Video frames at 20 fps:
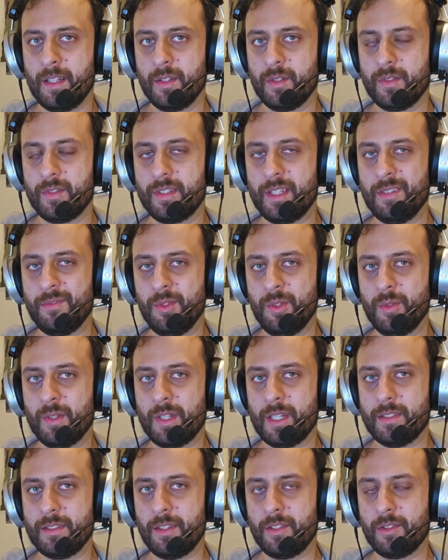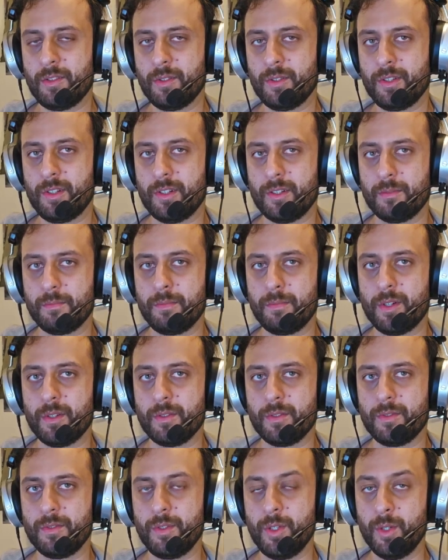7 US in clojuredart part
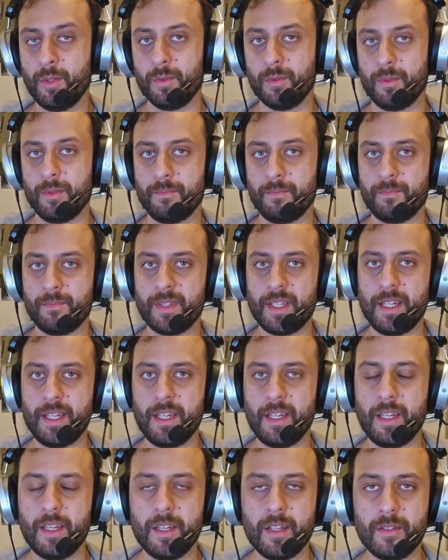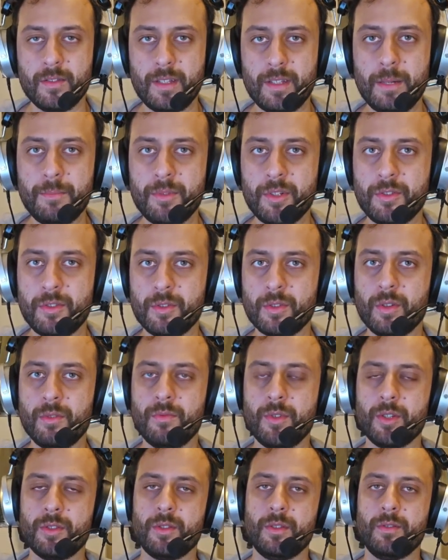2, a temperature
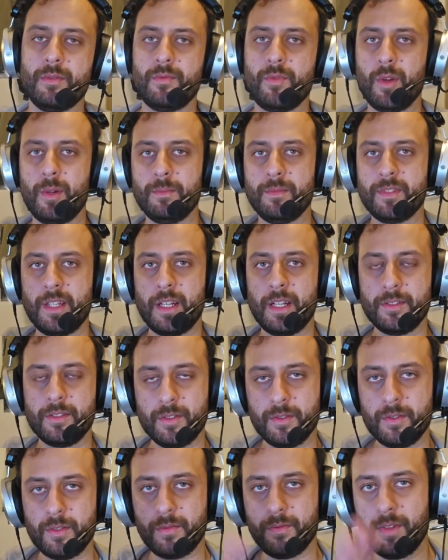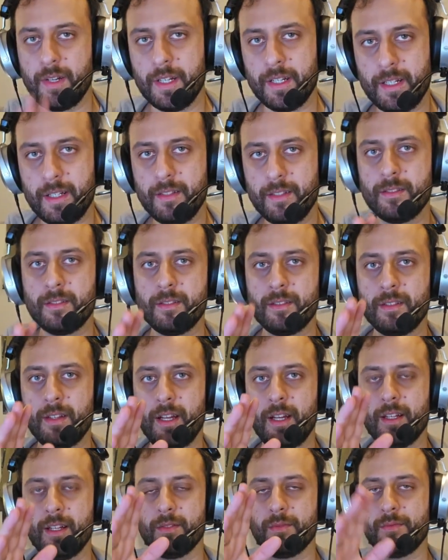converter from Celsius to Fahrenheit
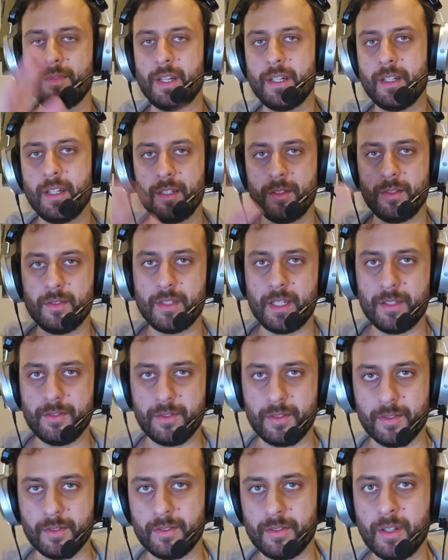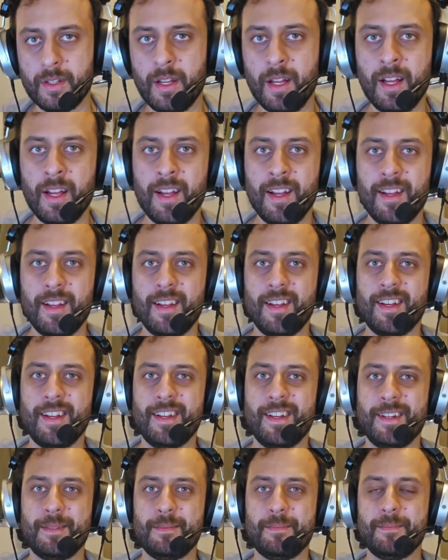and Fahrenheit to Celsius.
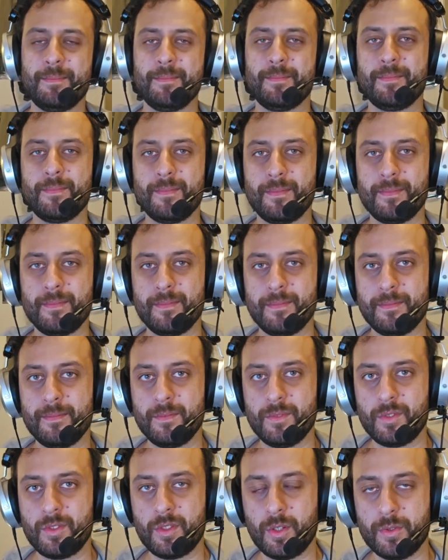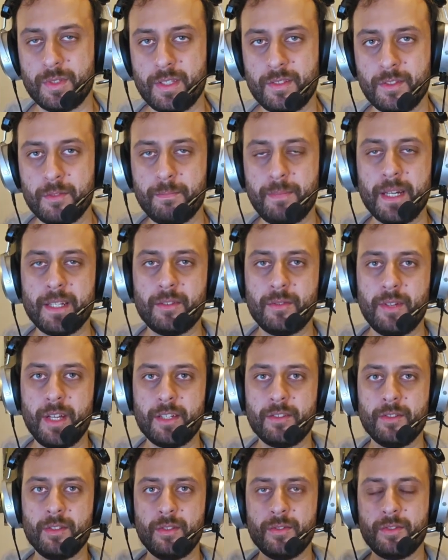So this is
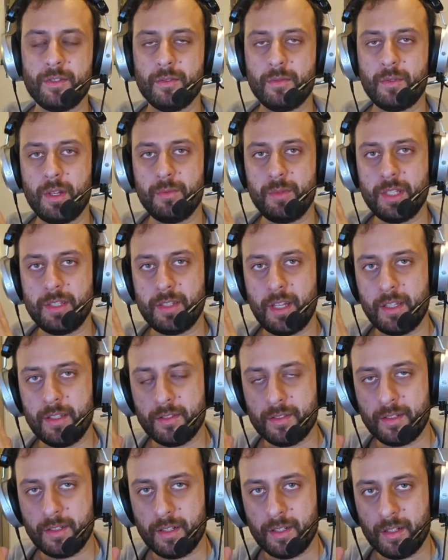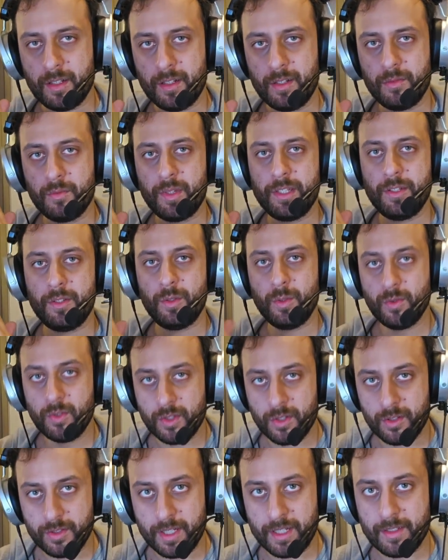bidirectional, so when the
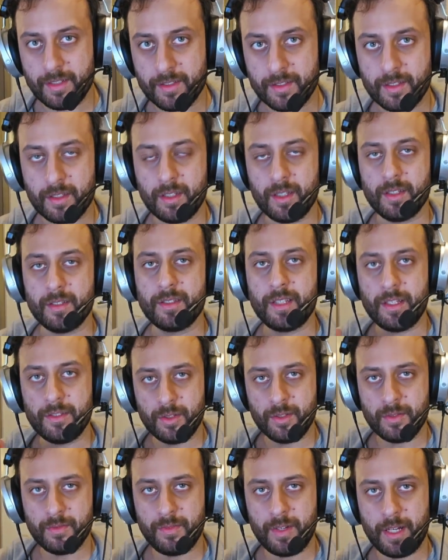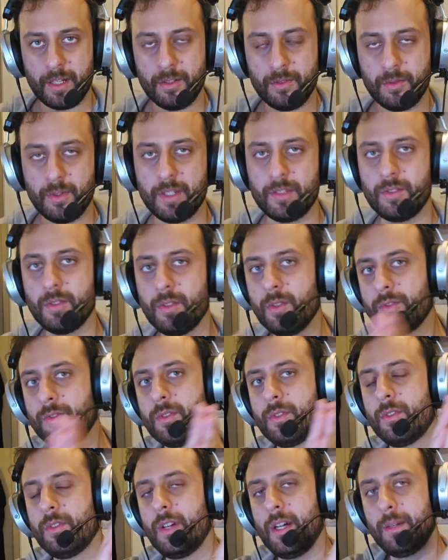user changes the Celsius value, it should
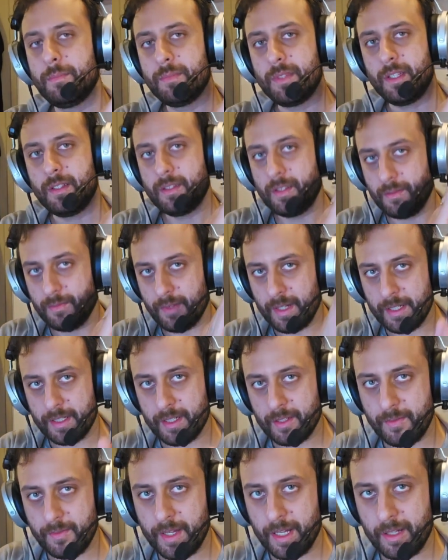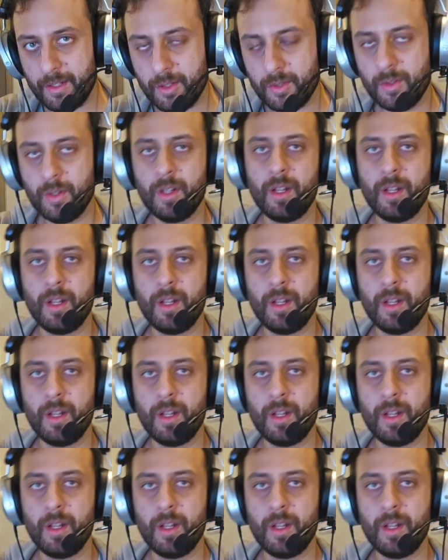also update the Fahrenheit value